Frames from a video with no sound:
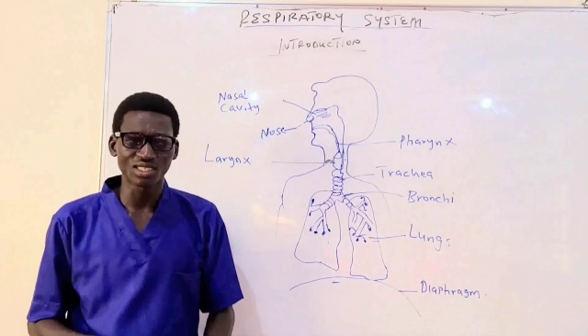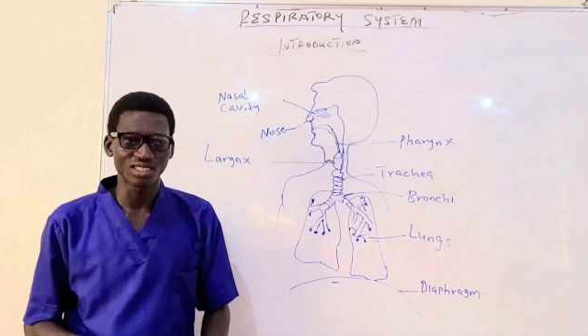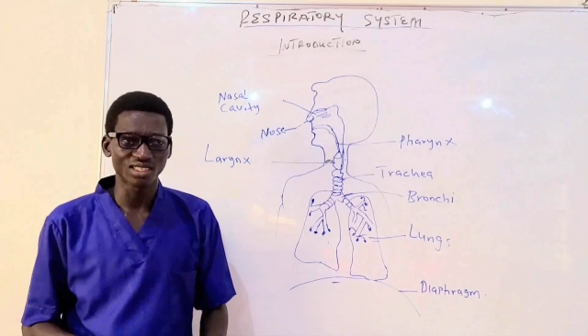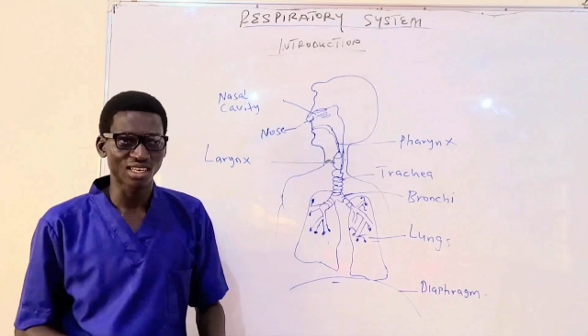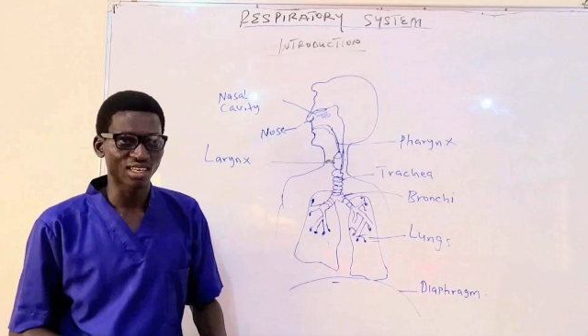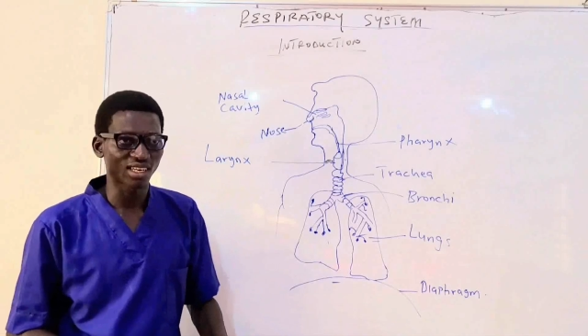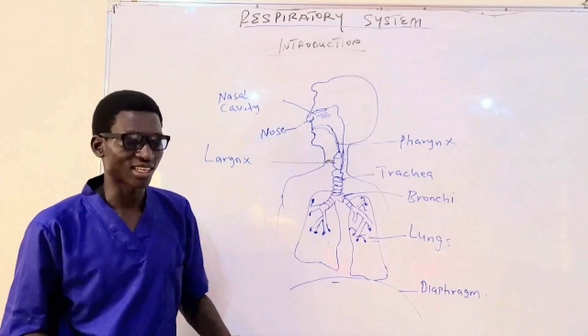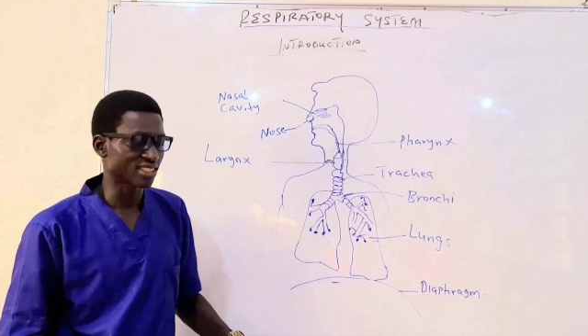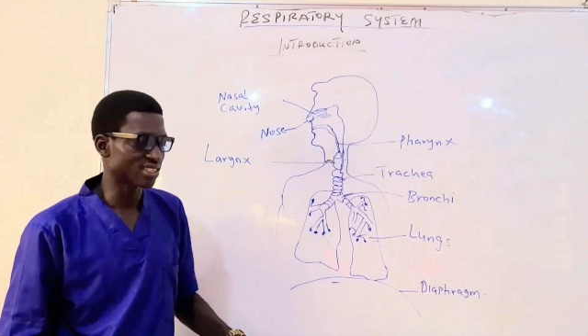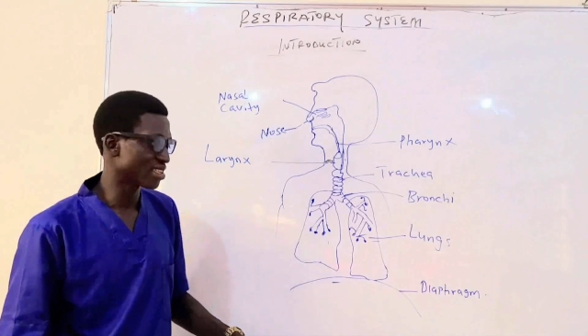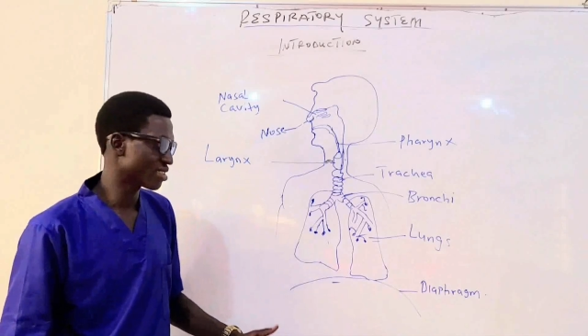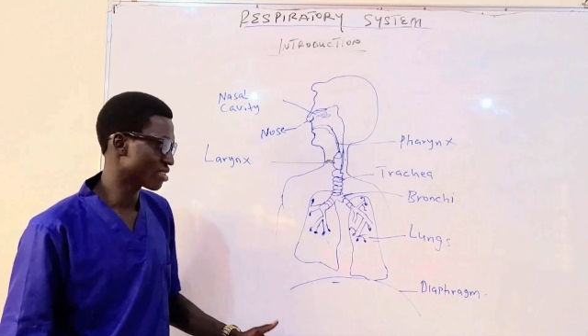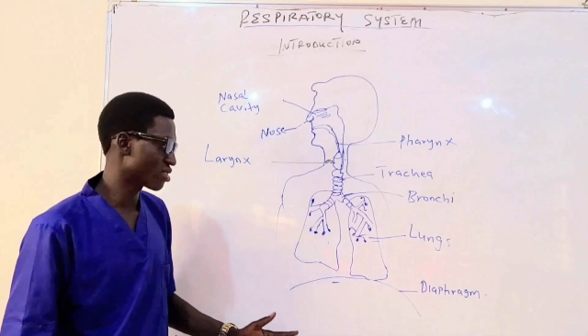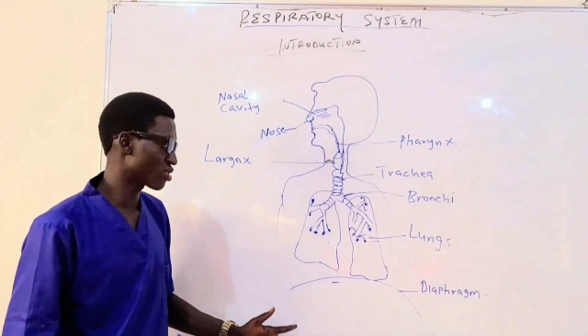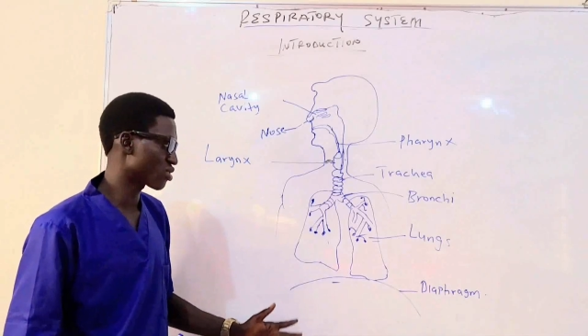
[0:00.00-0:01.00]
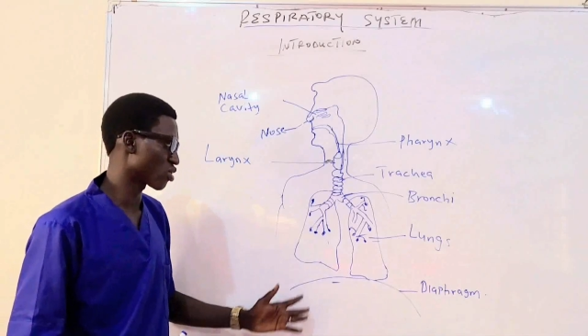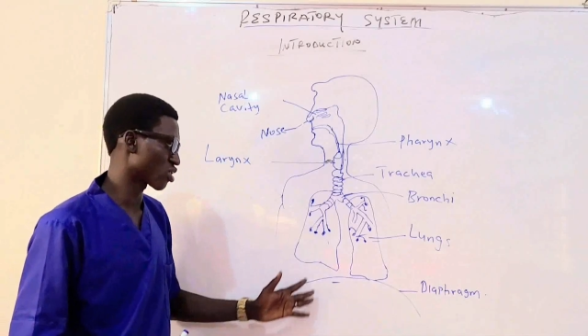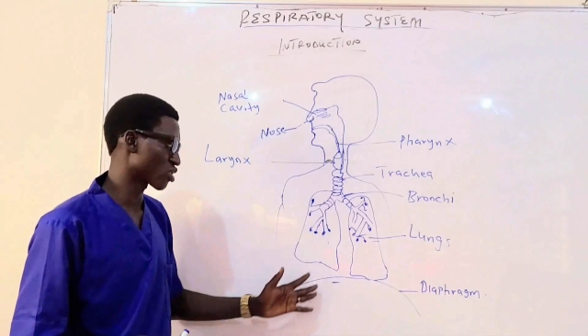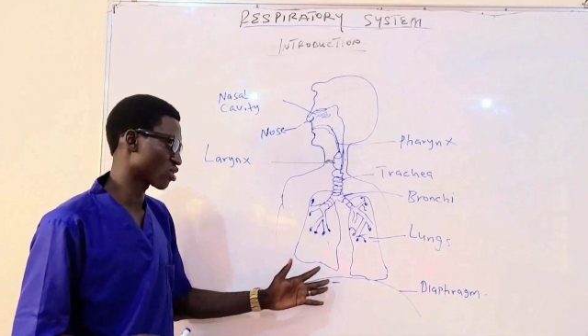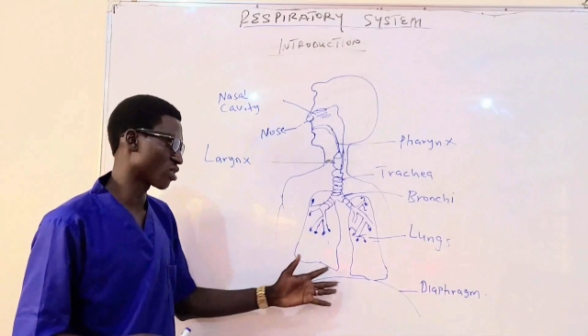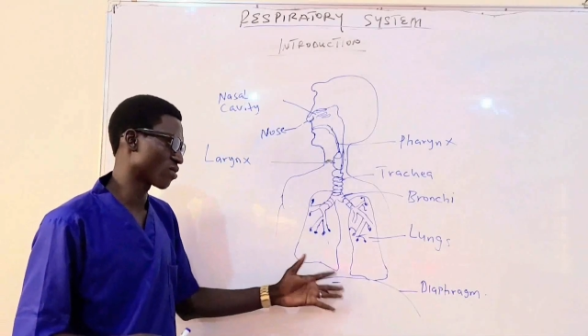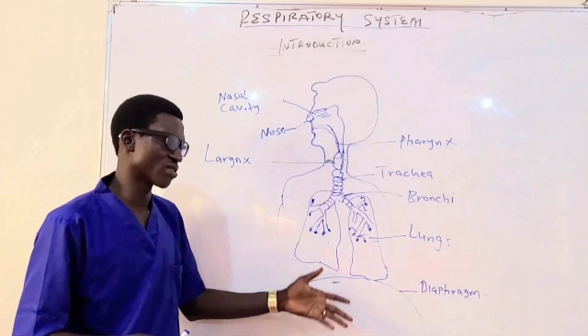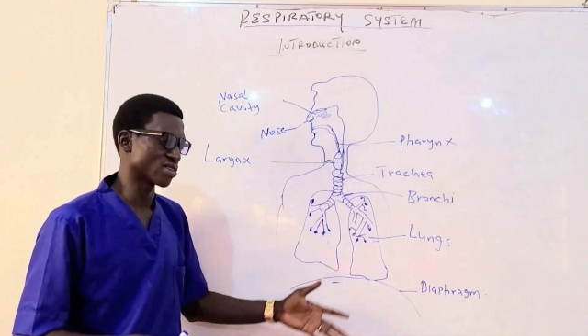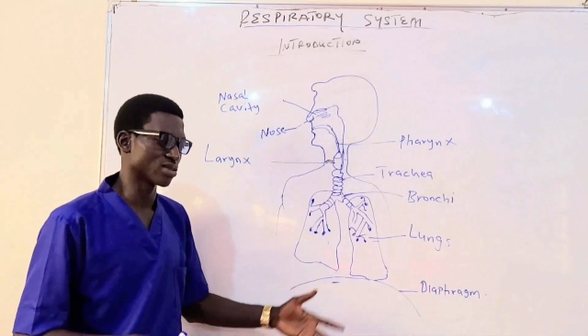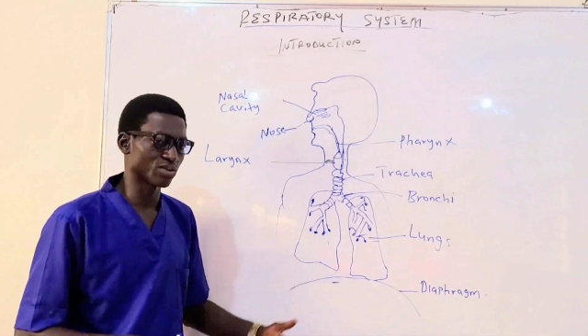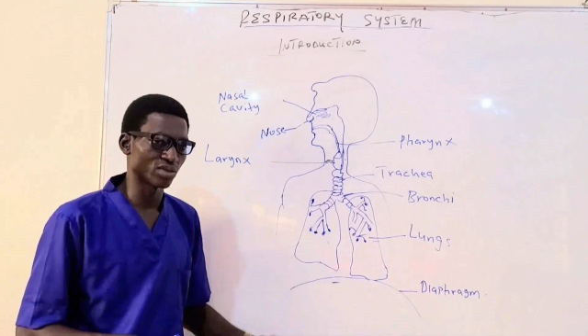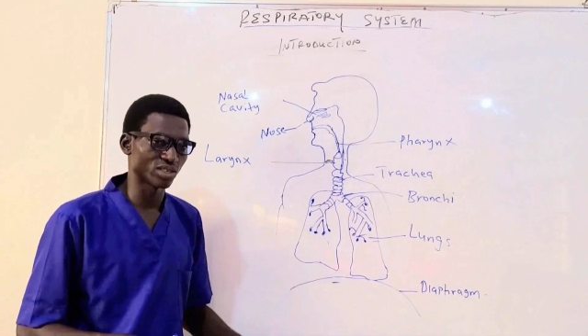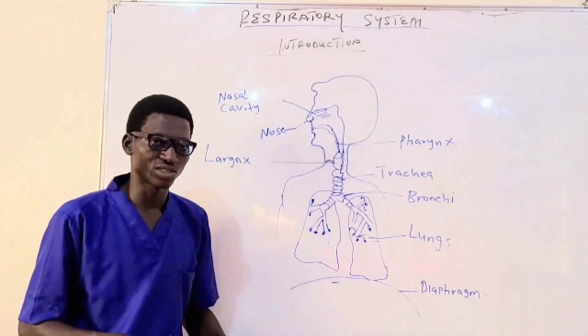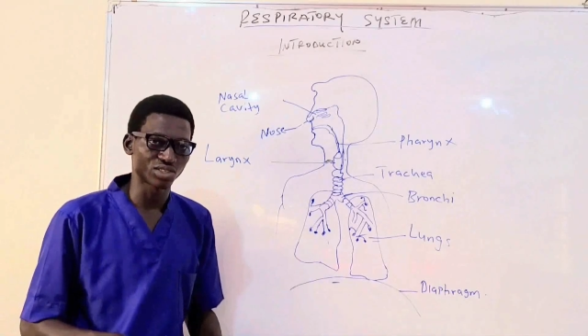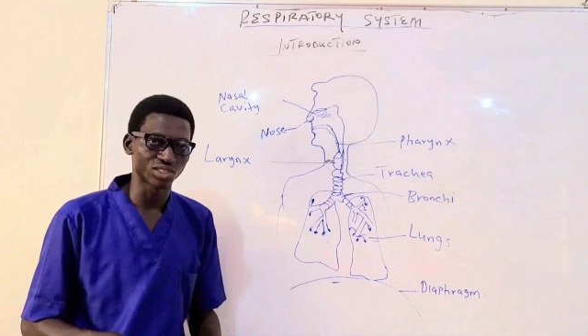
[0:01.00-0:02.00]
This is an accessory structure of
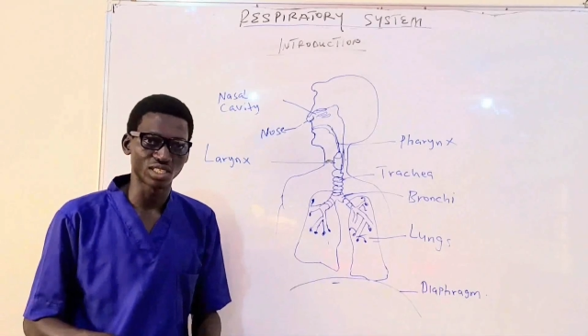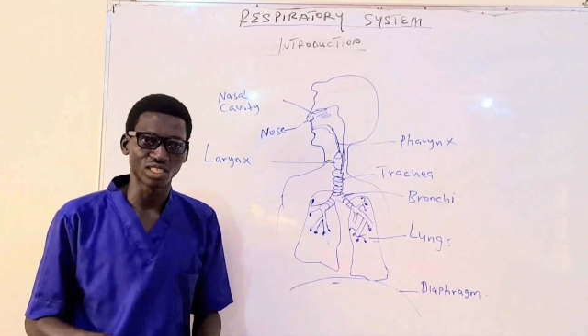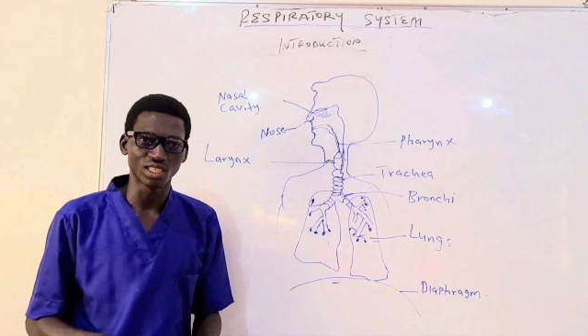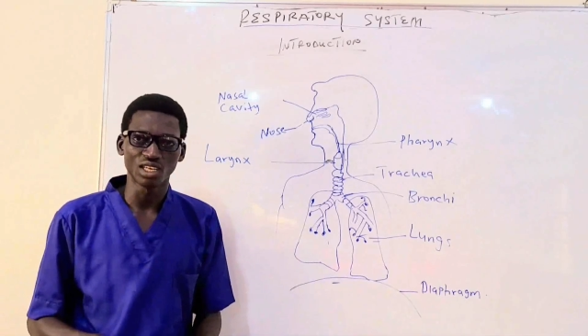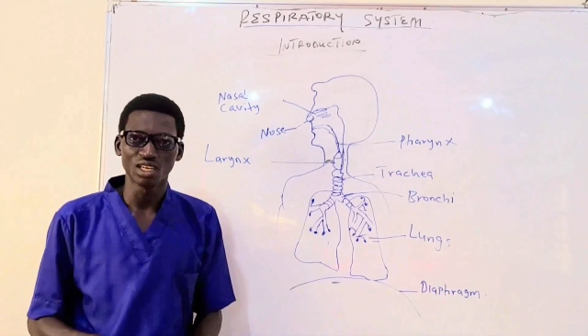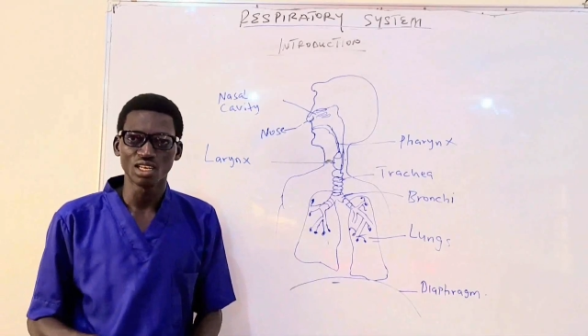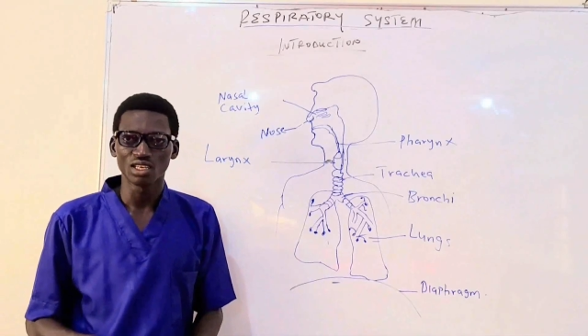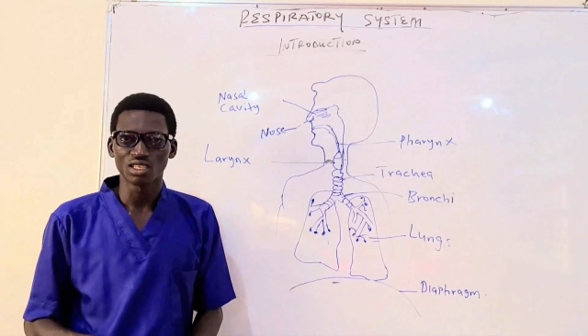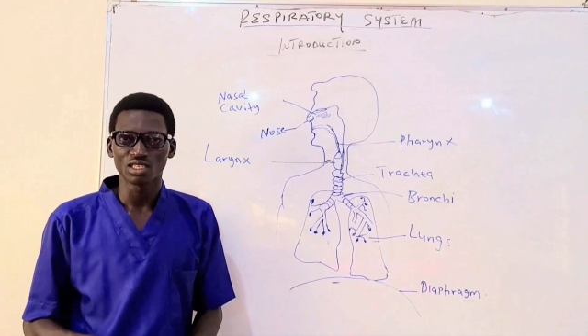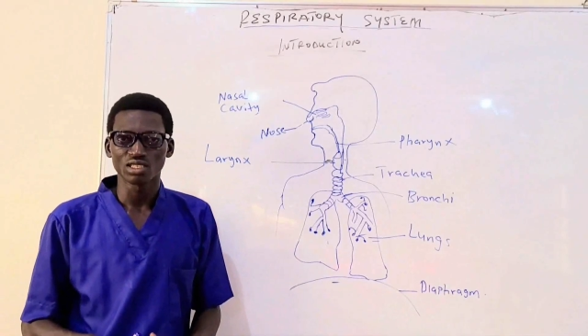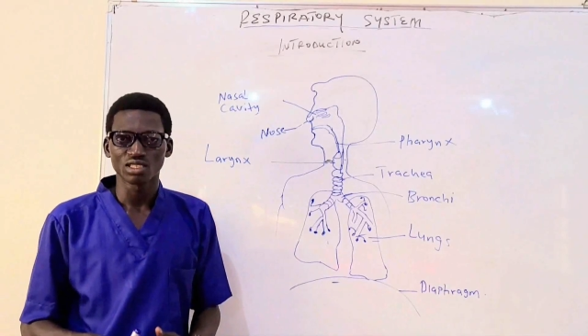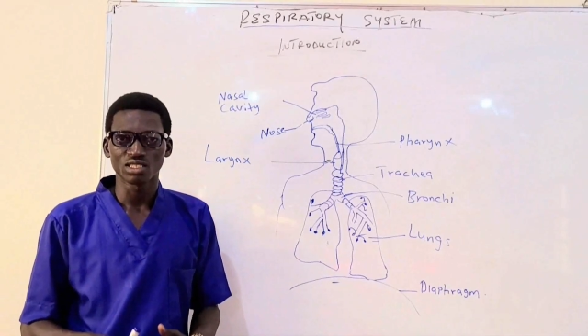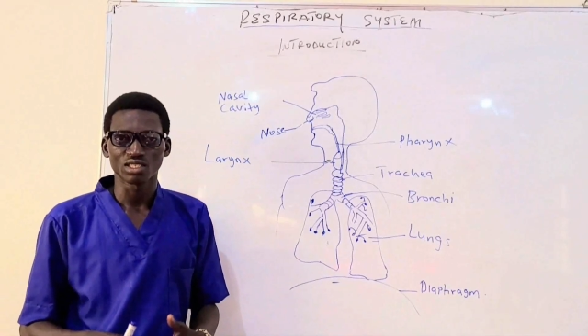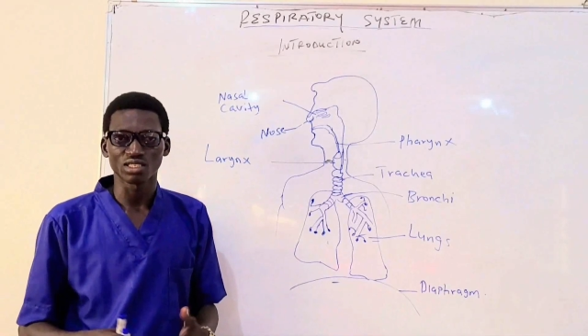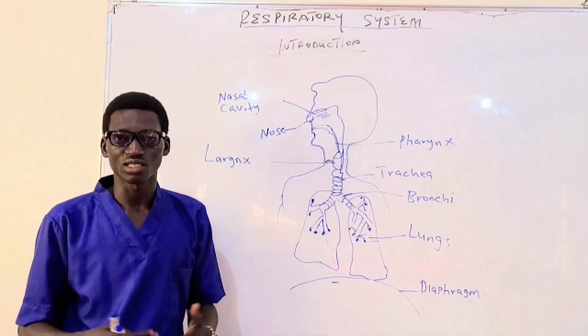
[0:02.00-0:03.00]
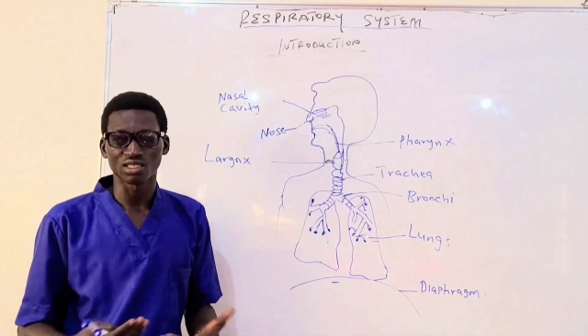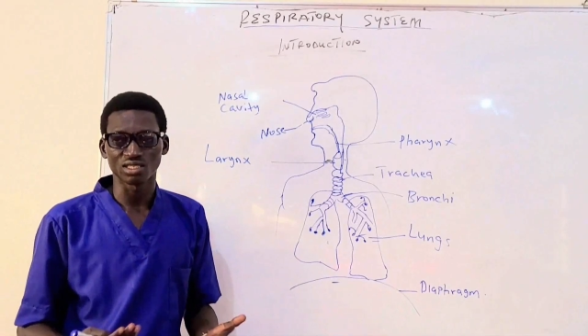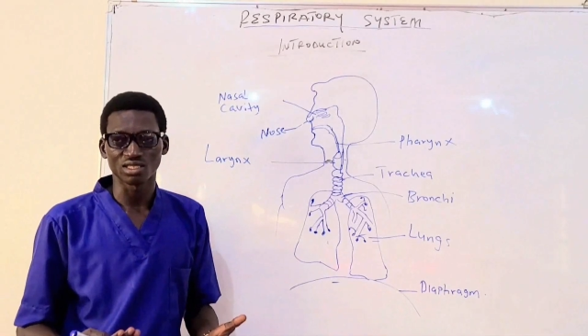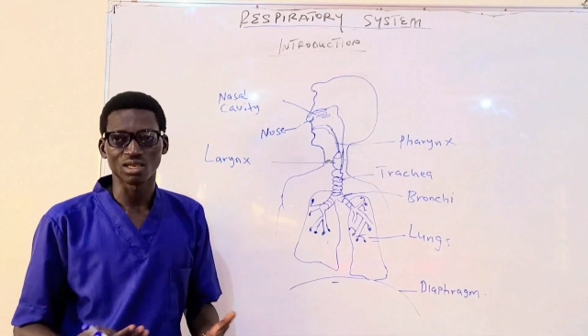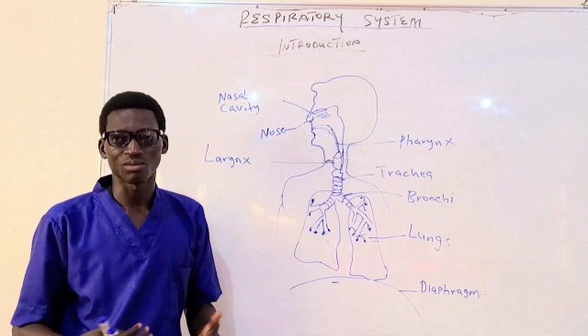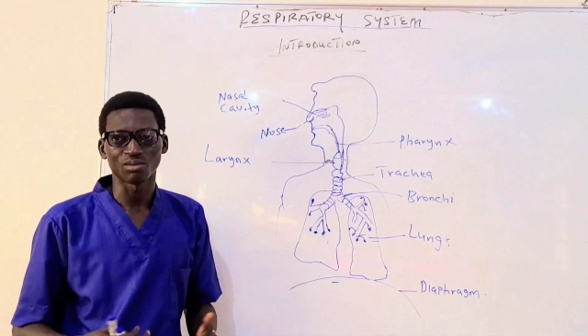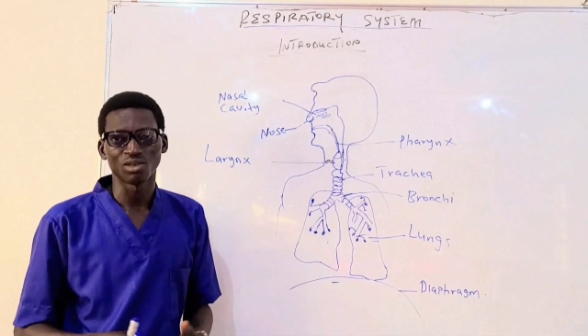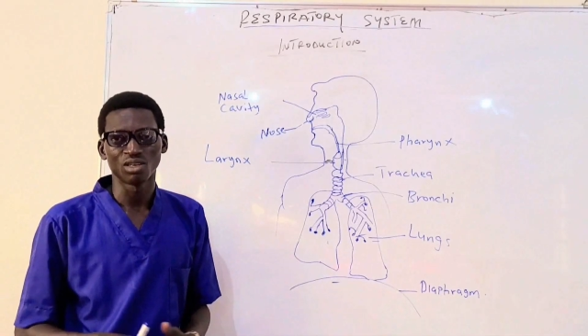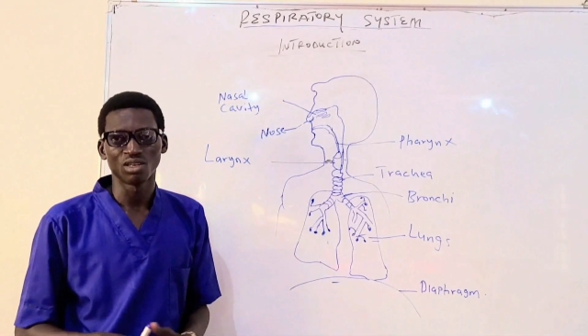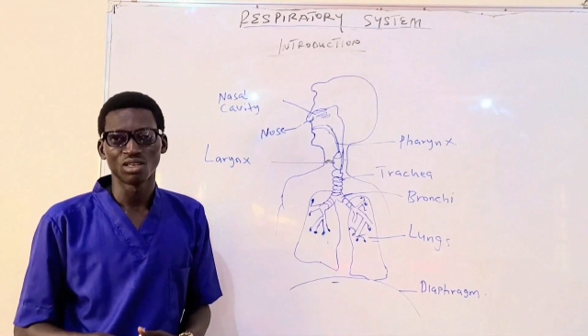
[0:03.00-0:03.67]
respiratory system.